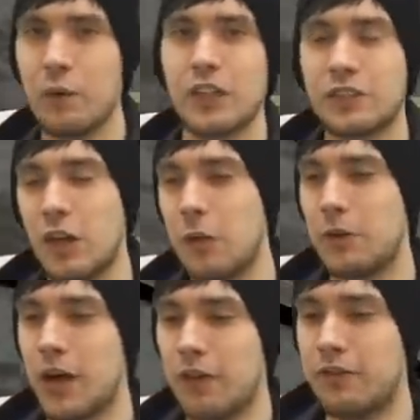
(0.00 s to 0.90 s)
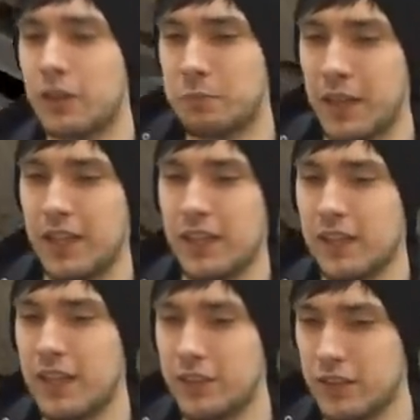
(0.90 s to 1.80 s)
of like when I start, uh, first played League
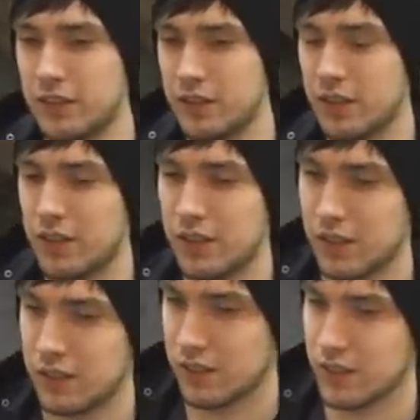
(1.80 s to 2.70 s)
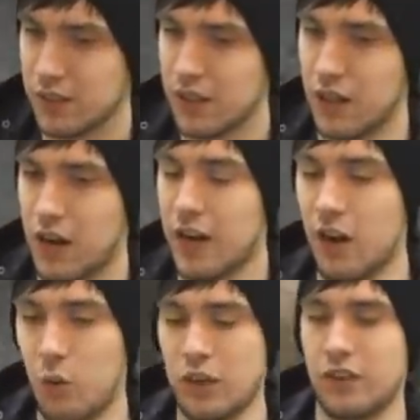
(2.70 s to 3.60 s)
of Legends. I
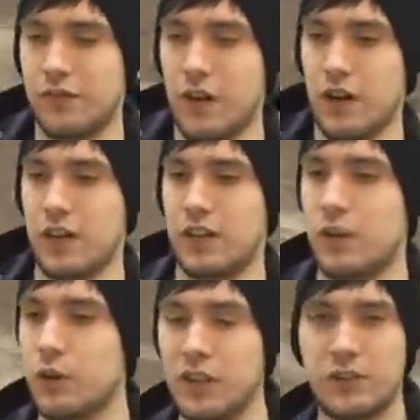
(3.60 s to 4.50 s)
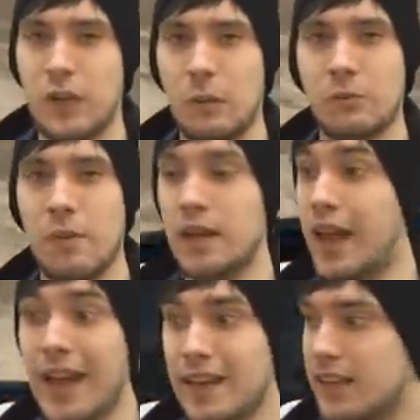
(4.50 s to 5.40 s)
didn't know what the fuck all these terms
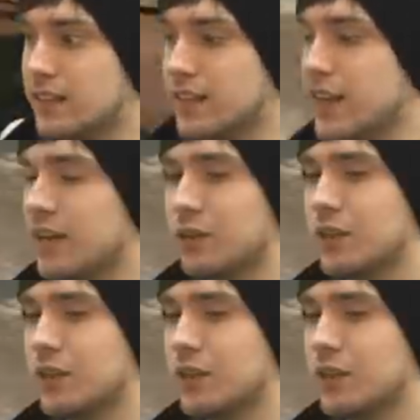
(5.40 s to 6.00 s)
meant, ADC